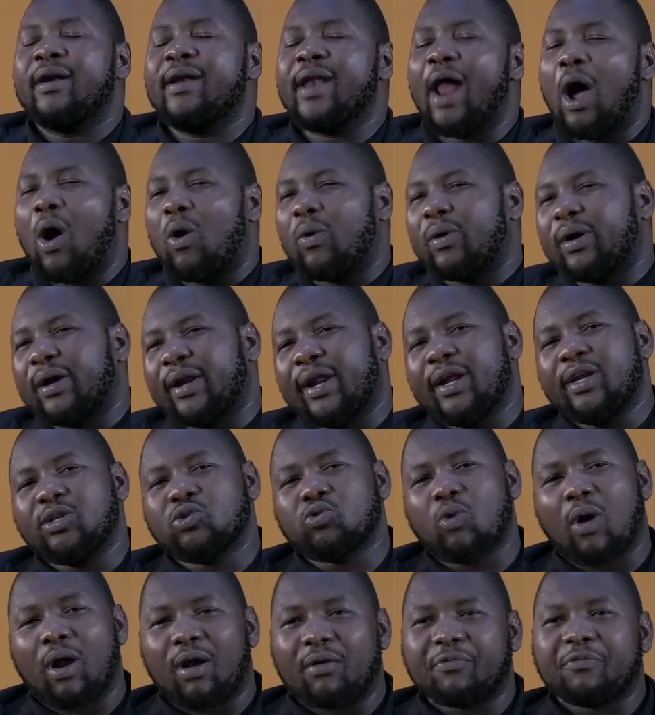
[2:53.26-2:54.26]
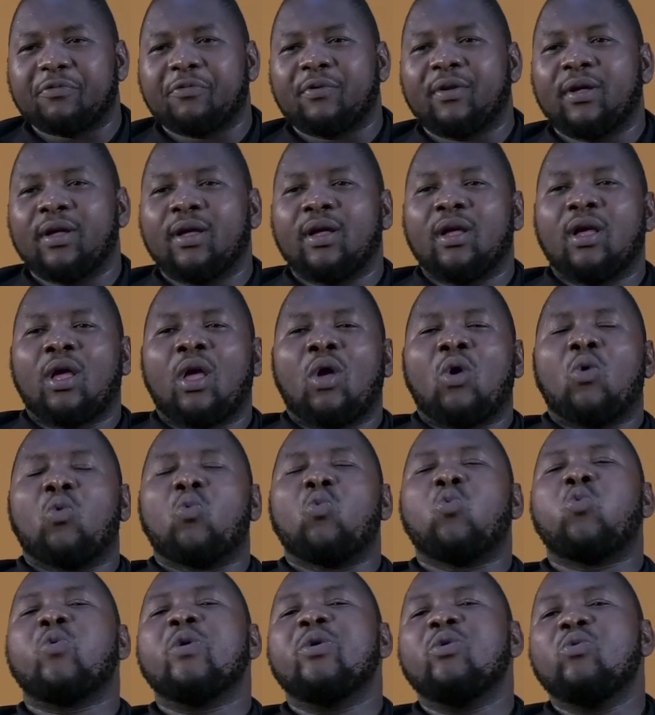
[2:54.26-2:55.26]
Now, grade 12,
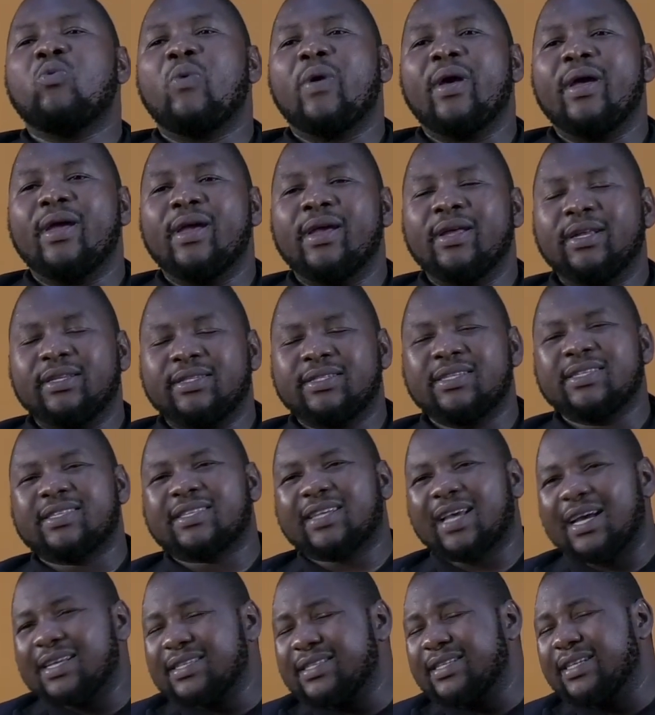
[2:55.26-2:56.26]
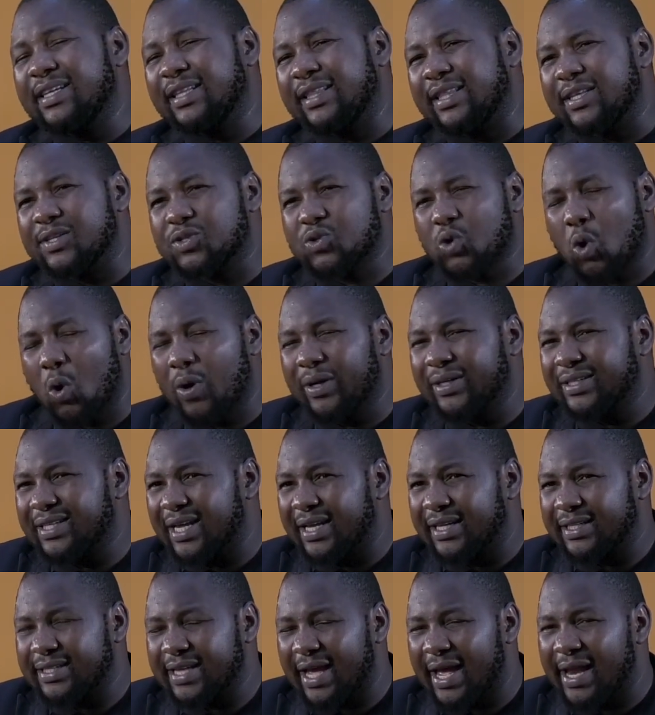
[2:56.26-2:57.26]
we were discussing this
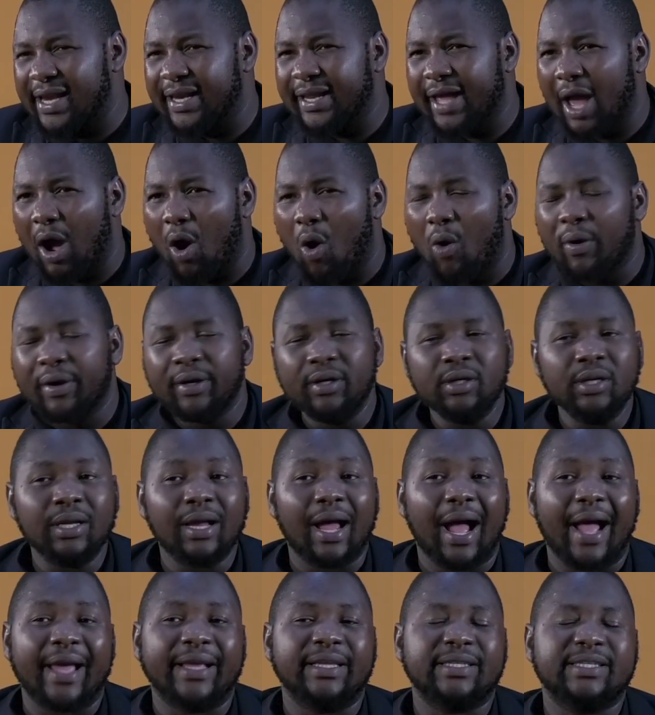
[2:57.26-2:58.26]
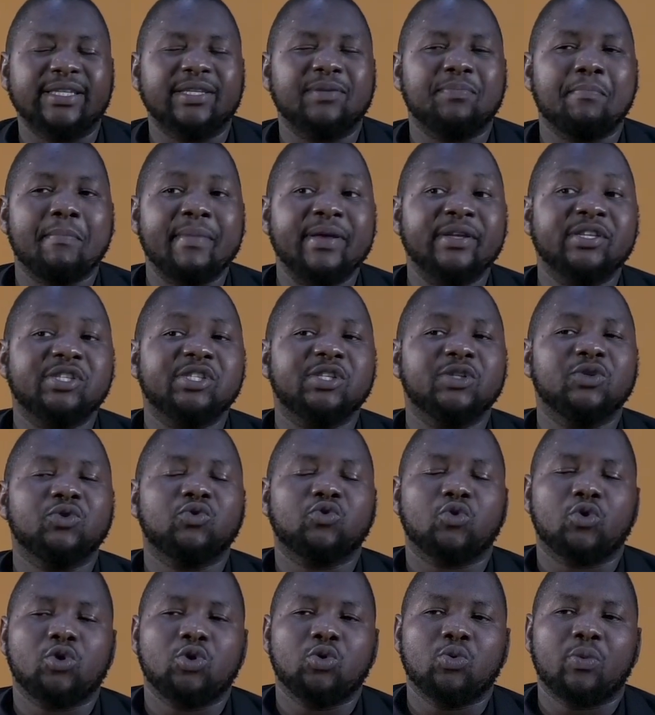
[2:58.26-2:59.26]
content earlier on. I did mention
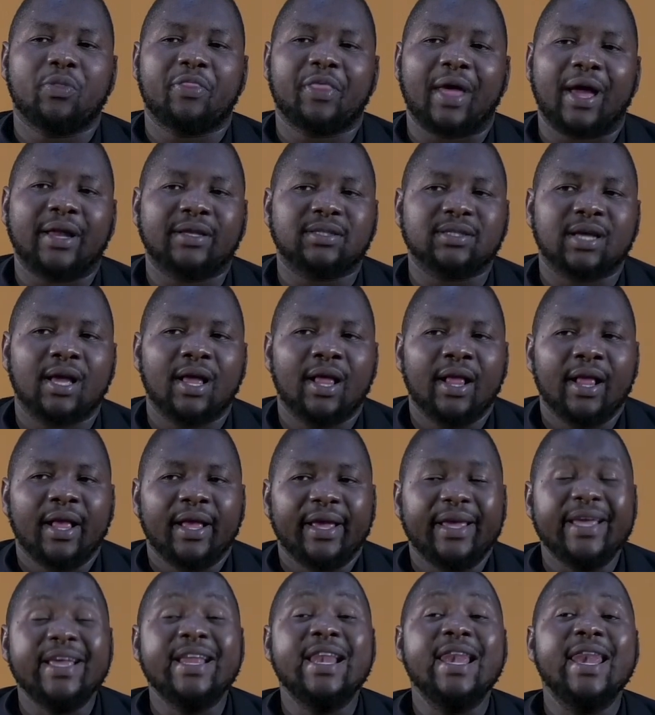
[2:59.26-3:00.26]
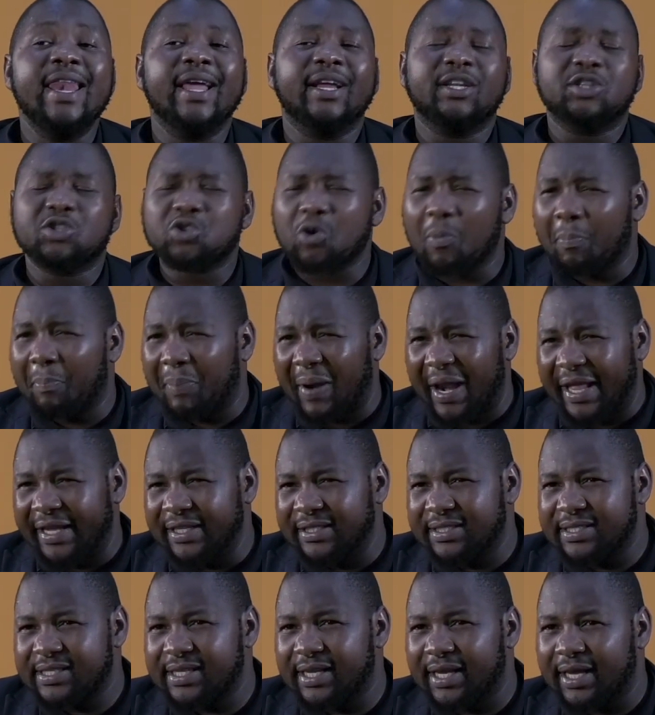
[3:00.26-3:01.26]
to you that
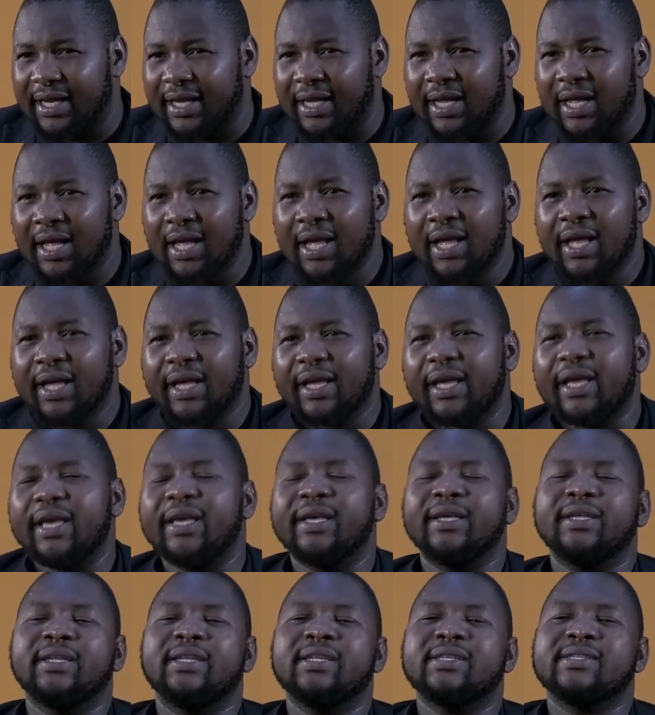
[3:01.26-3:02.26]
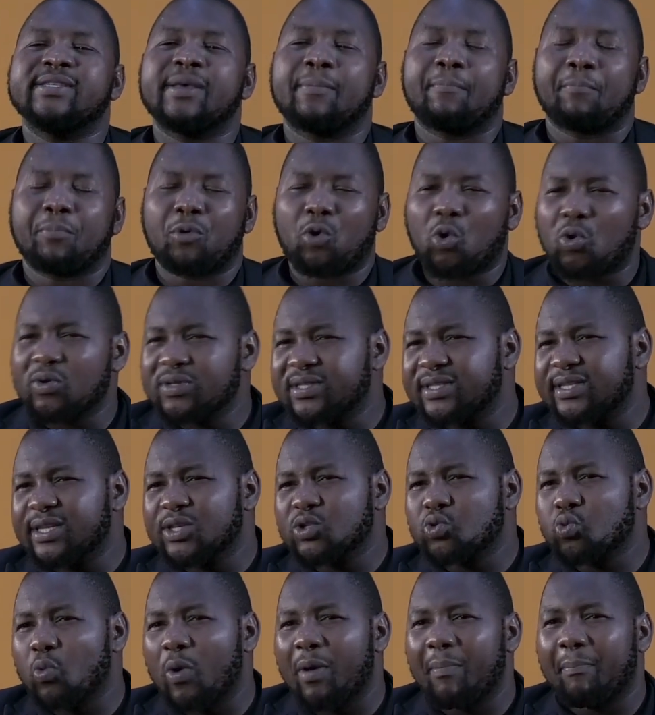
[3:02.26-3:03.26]
electroplating, it is a
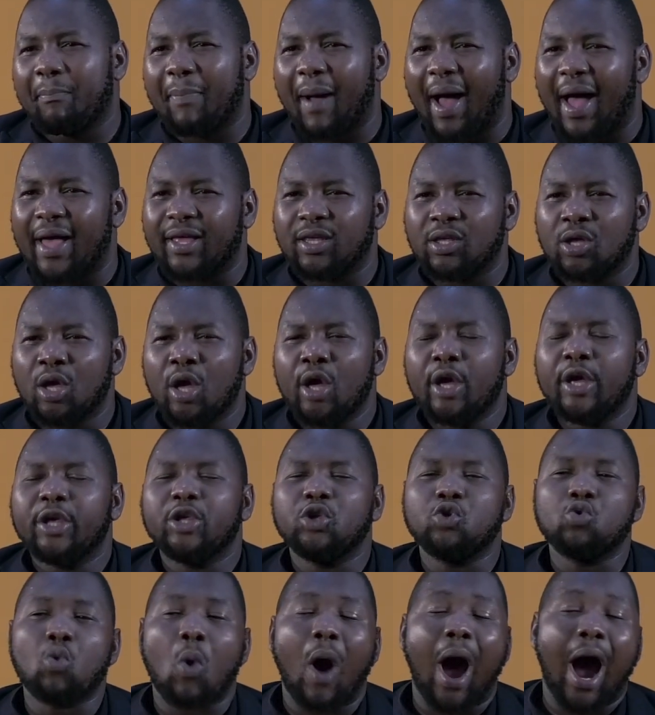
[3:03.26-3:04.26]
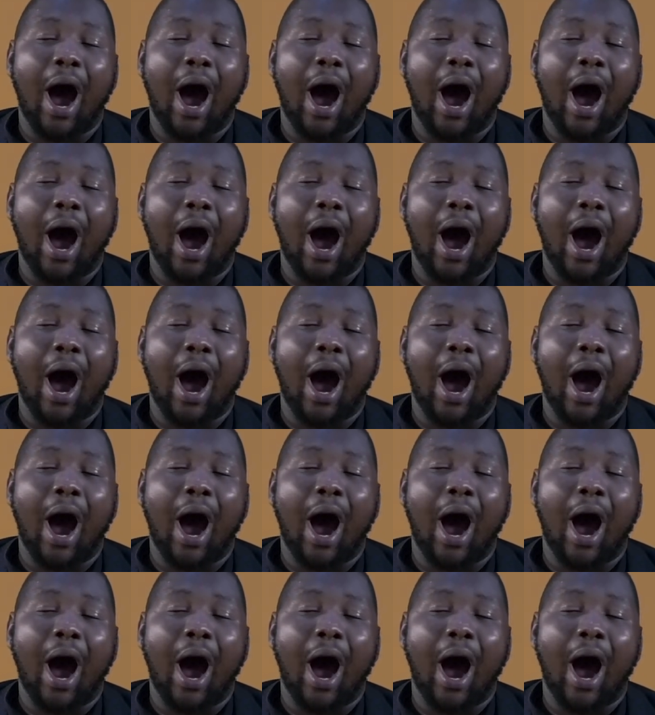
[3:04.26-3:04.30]
process whereby you